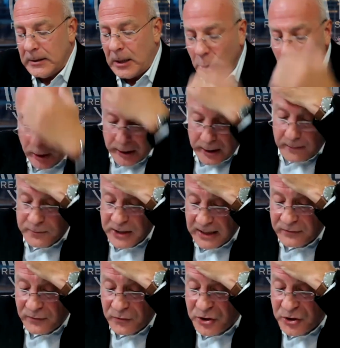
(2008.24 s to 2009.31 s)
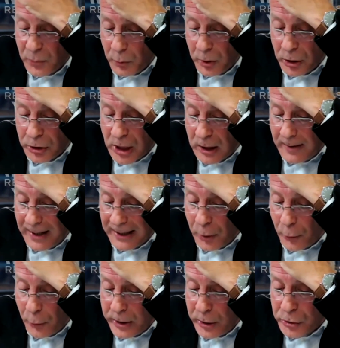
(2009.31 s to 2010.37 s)
Our learning objectives, we're going to talk about
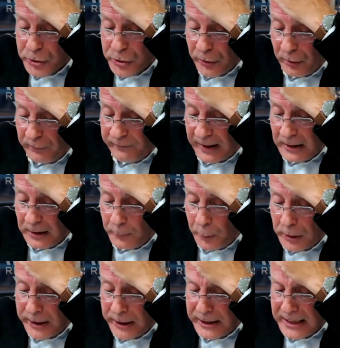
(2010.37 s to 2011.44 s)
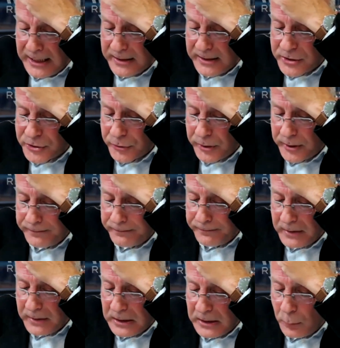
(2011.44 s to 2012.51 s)
careers that are available in the industry.
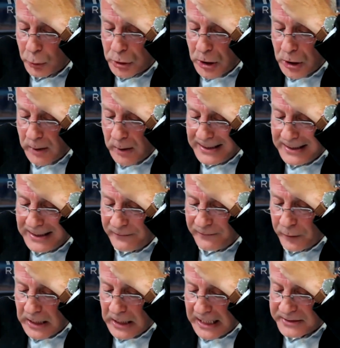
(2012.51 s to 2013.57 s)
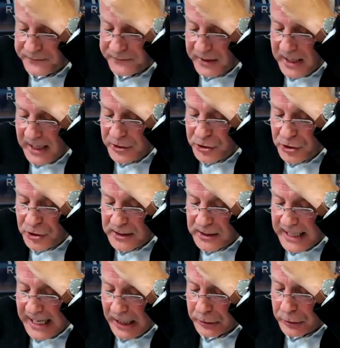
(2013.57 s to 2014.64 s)
And then we'll talk about different classifications
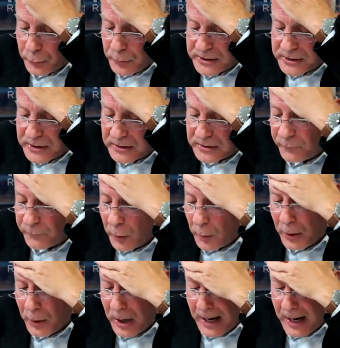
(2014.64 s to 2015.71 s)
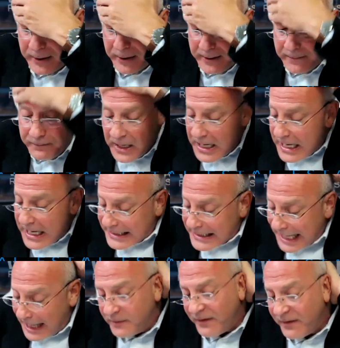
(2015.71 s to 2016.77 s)
and characteristics of real property,
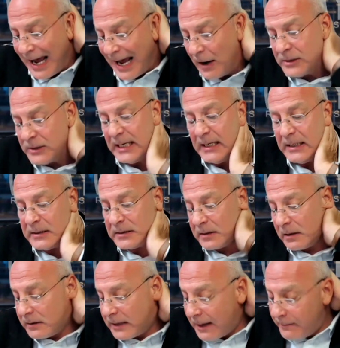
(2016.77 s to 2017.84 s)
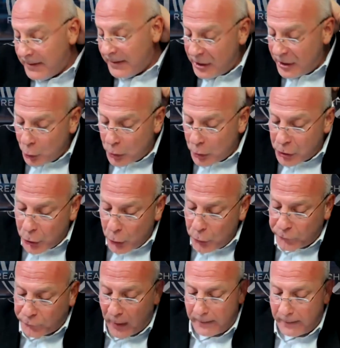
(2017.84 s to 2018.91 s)
types of housings that me and you can
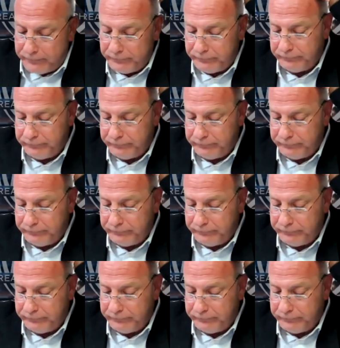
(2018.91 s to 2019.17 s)
choose from.